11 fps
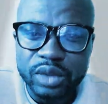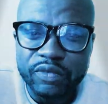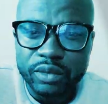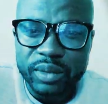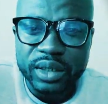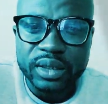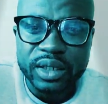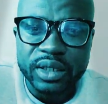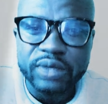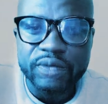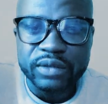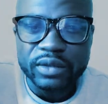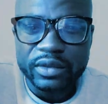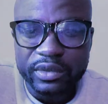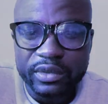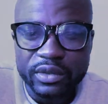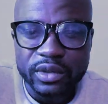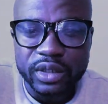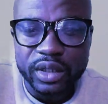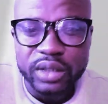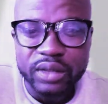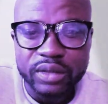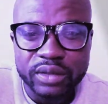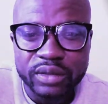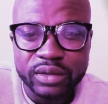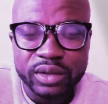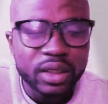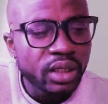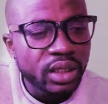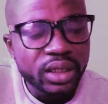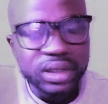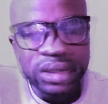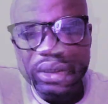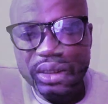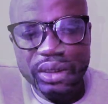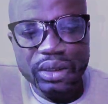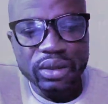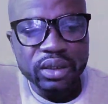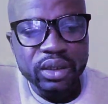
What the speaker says: for myself? You know, a decision,